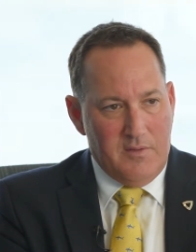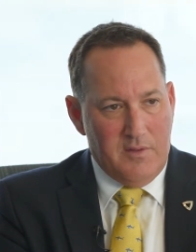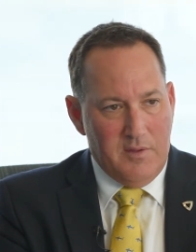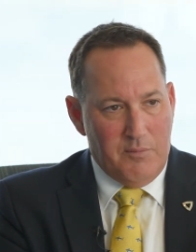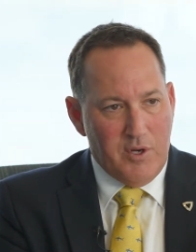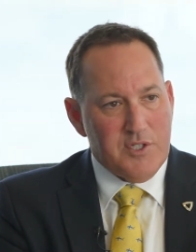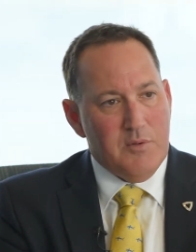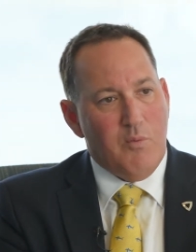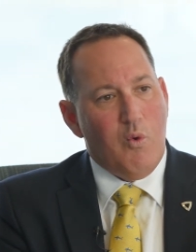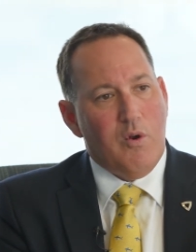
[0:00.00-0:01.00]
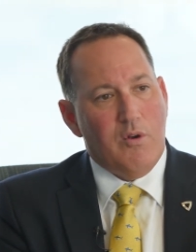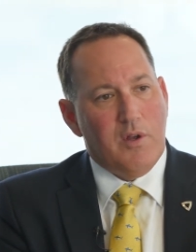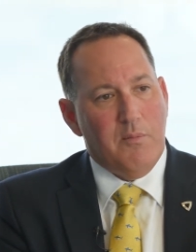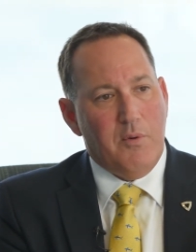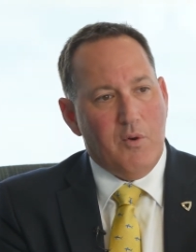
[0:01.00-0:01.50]
the bricks and mortar
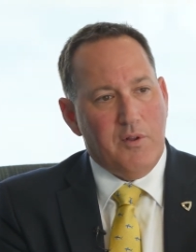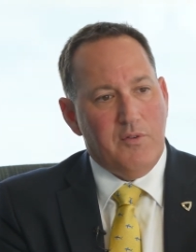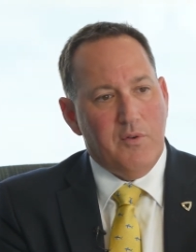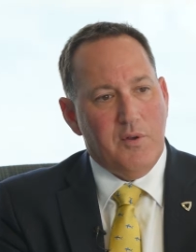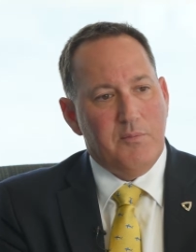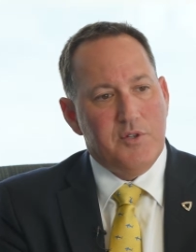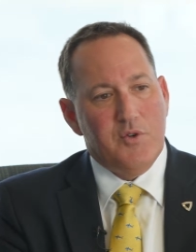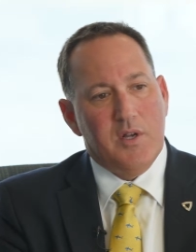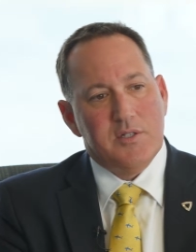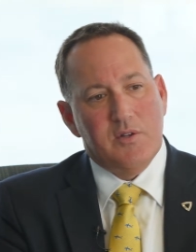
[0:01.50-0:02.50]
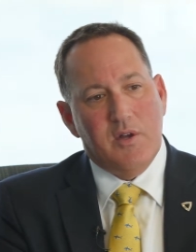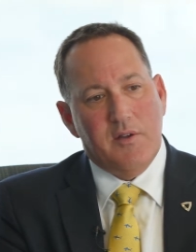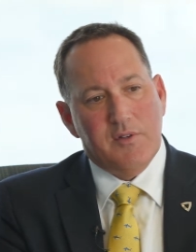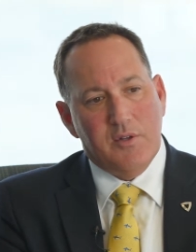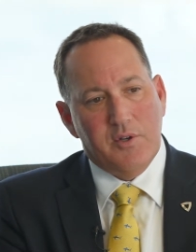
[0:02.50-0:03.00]
component to it, but you also
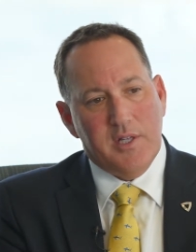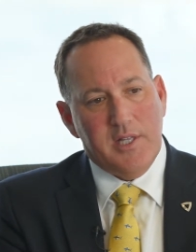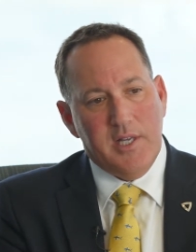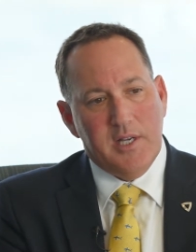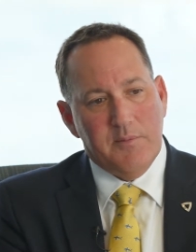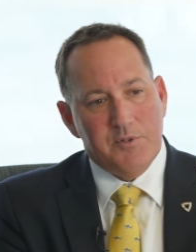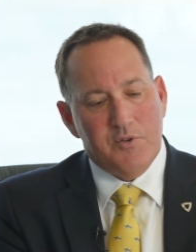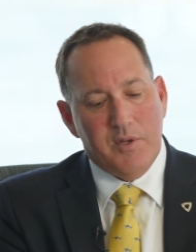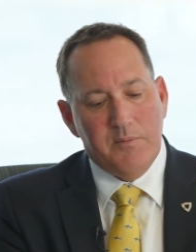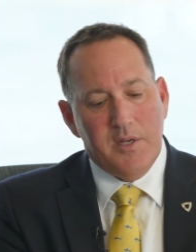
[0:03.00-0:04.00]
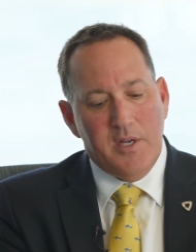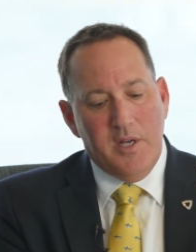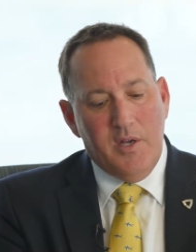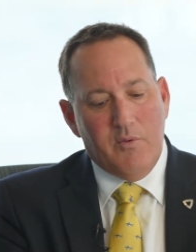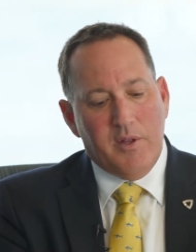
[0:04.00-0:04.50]
have to look at the income stream.
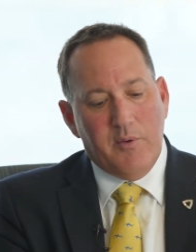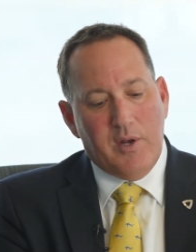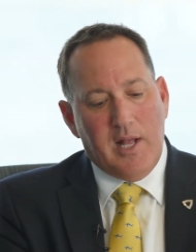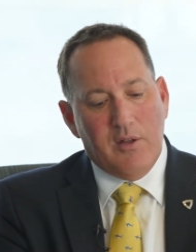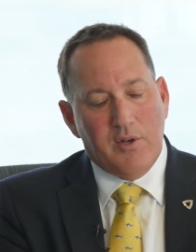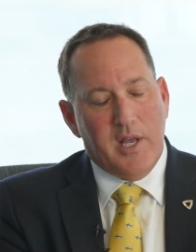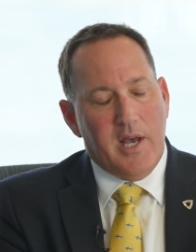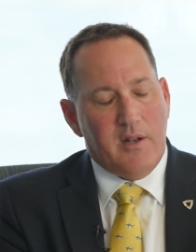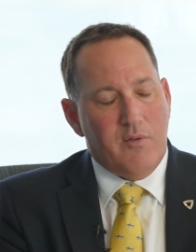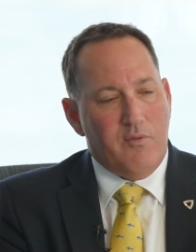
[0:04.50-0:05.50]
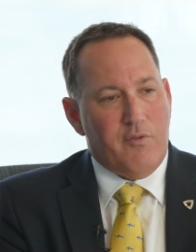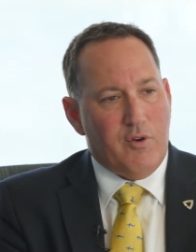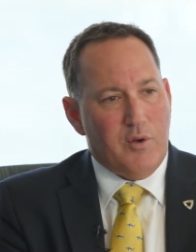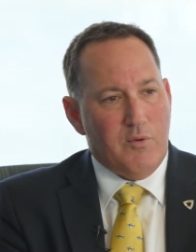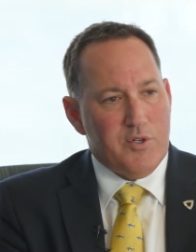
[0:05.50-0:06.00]
Really what I look at for
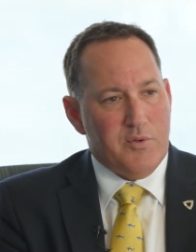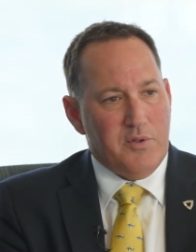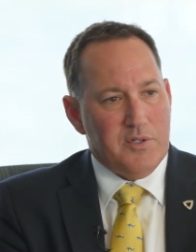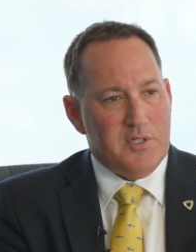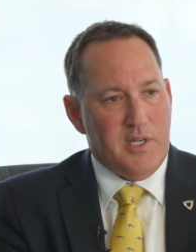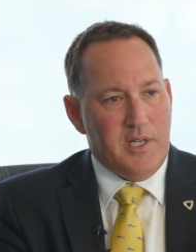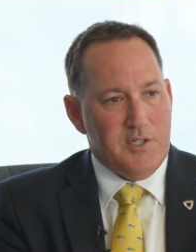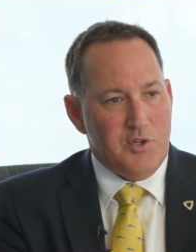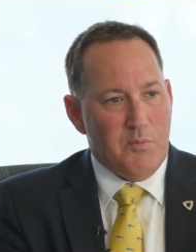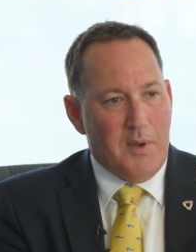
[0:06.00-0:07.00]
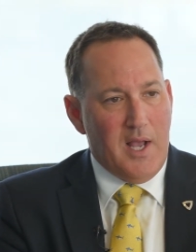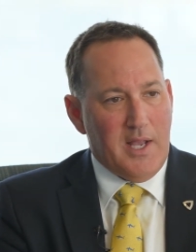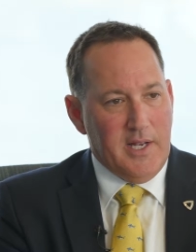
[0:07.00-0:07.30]
commercial real estate is you're buying